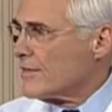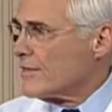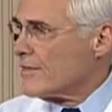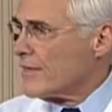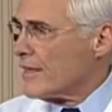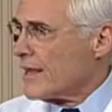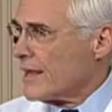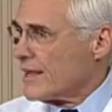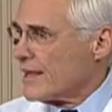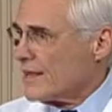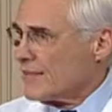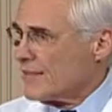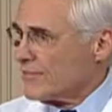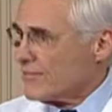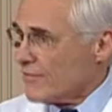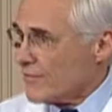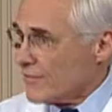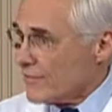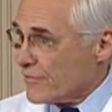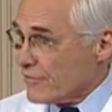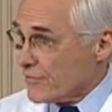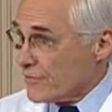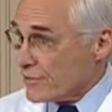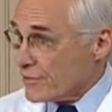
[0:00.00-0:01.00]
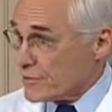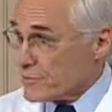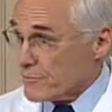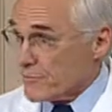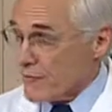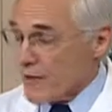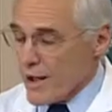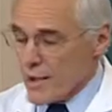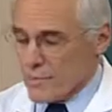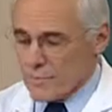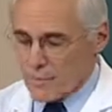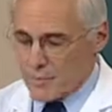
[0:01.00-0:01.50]
that is the first
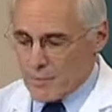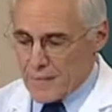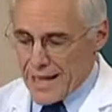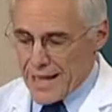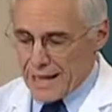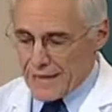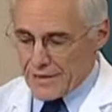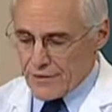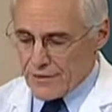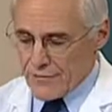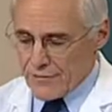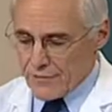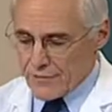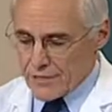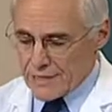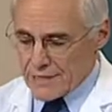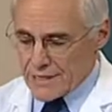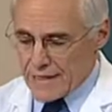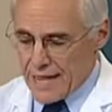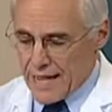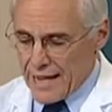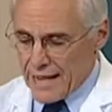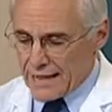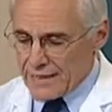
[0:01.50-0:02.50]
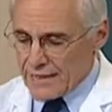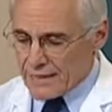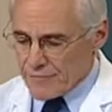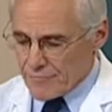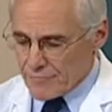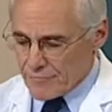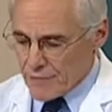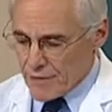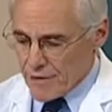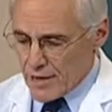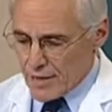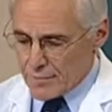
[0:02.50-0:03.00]
problem and the first kind
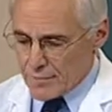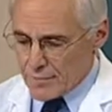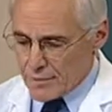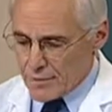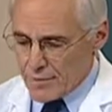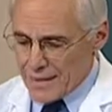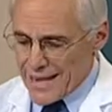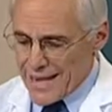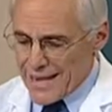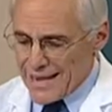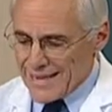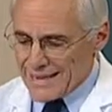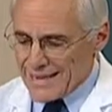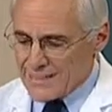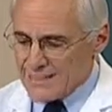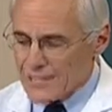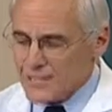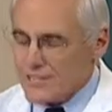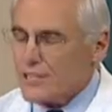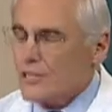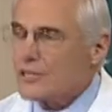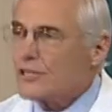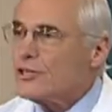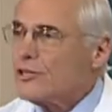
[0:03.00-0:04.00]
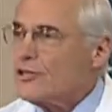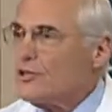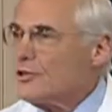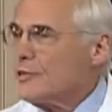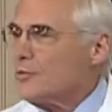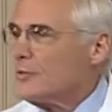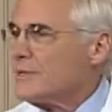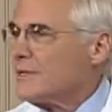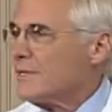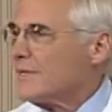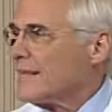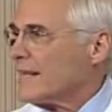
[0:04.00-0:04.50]
of problem, and it's the
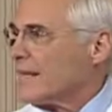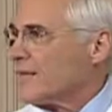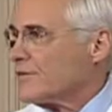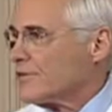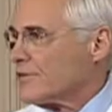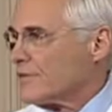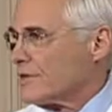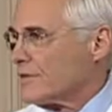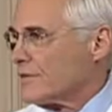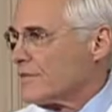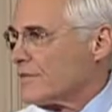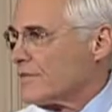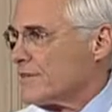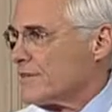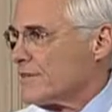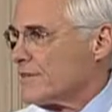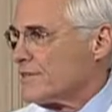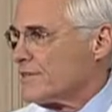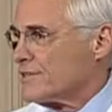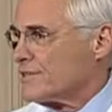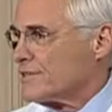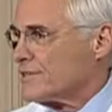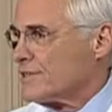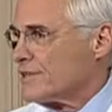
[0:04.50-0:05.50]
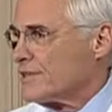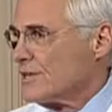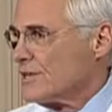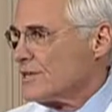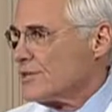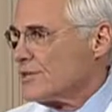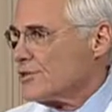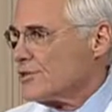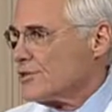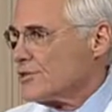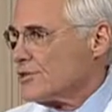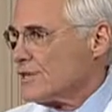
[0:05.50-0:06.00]
accumulation of these
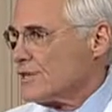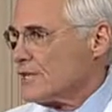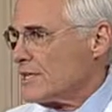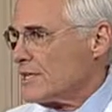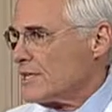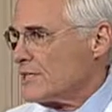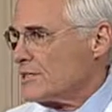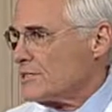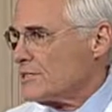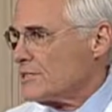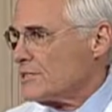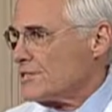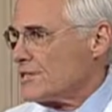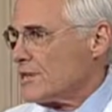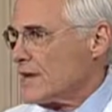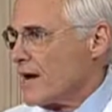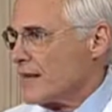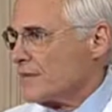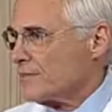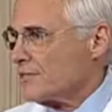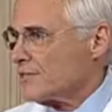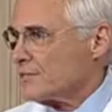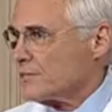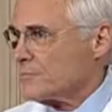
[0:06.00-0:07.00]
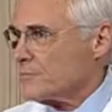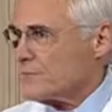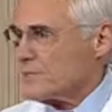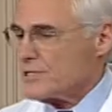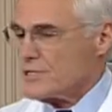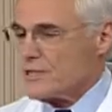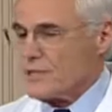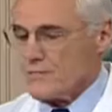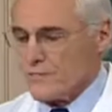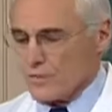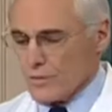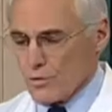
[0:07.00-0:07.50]
genes, not the
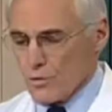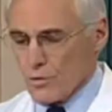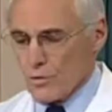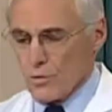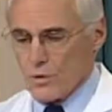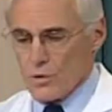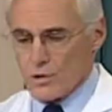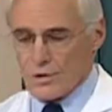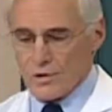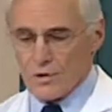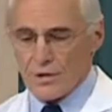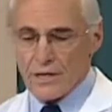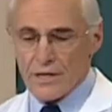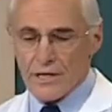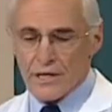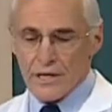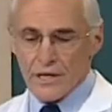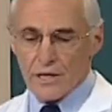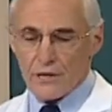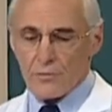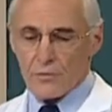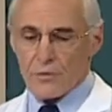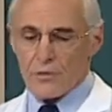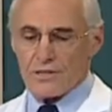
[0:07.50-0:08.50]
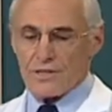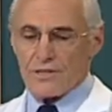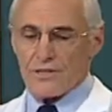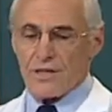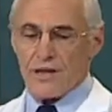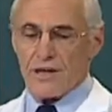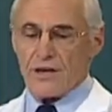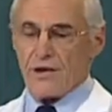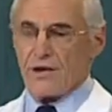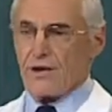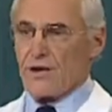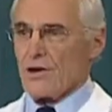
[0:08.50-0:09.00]
specific order in which
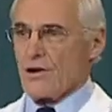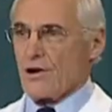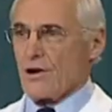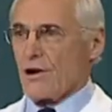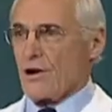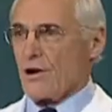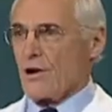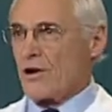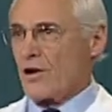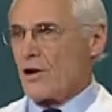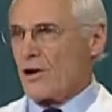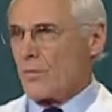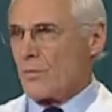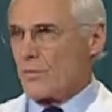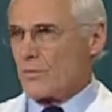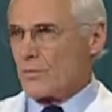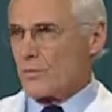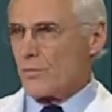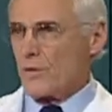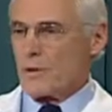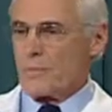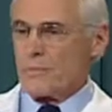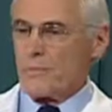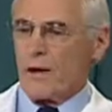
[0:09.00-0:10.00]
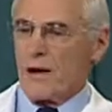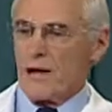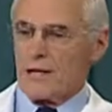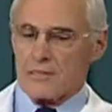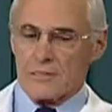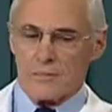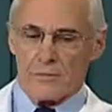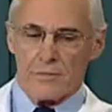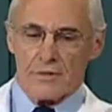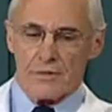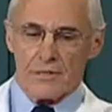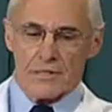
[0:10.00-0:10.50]
they occur, with one
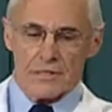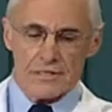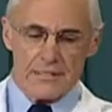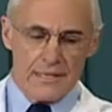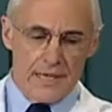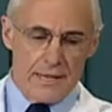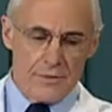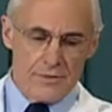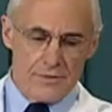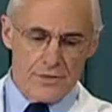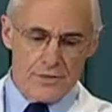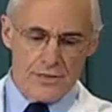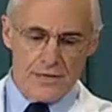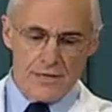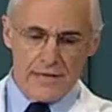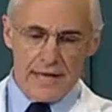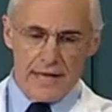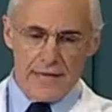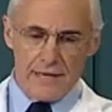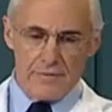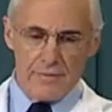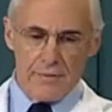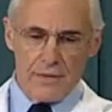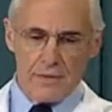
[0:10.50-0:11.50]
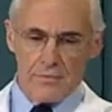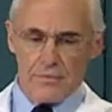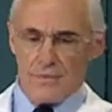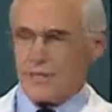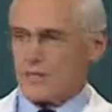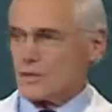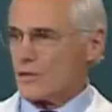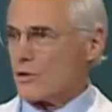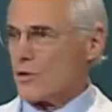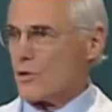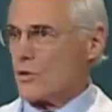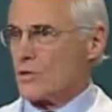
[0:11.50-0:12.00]
possible exception, and that may be
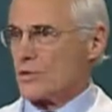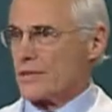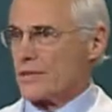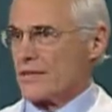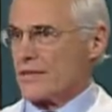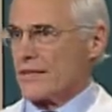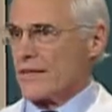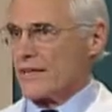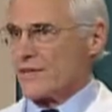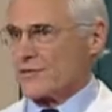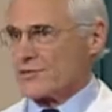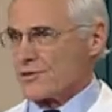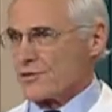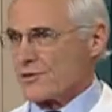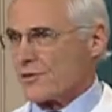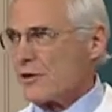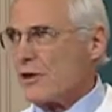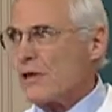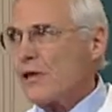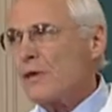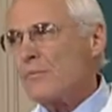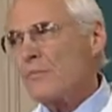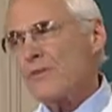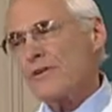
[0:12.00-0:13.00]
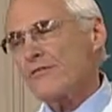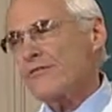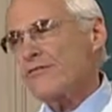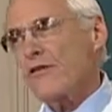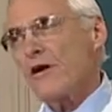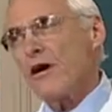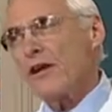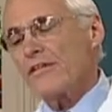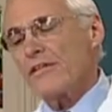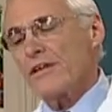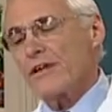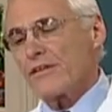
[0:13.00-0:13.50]
in colon cancer. But for
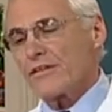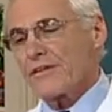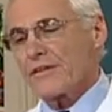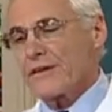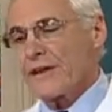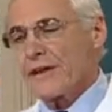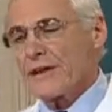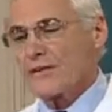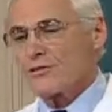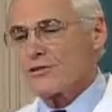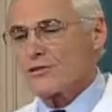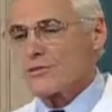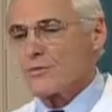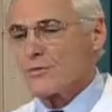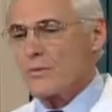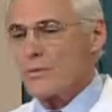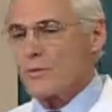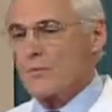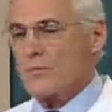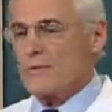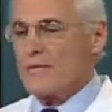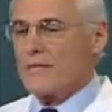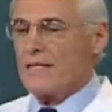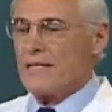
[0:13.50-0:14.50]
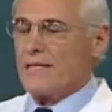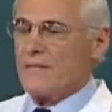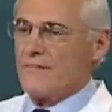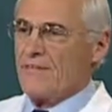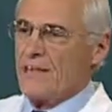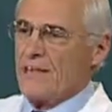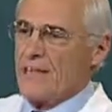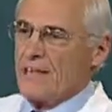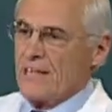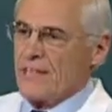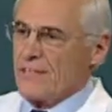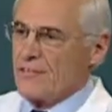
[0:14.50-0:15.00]
all the other cancers, we
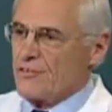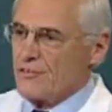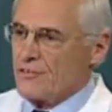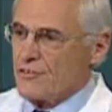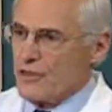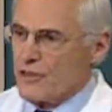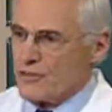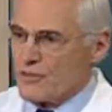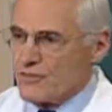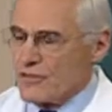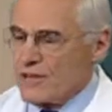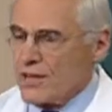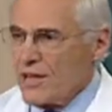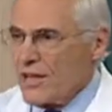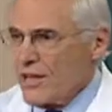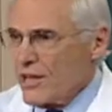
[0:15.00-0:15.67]
believe it's just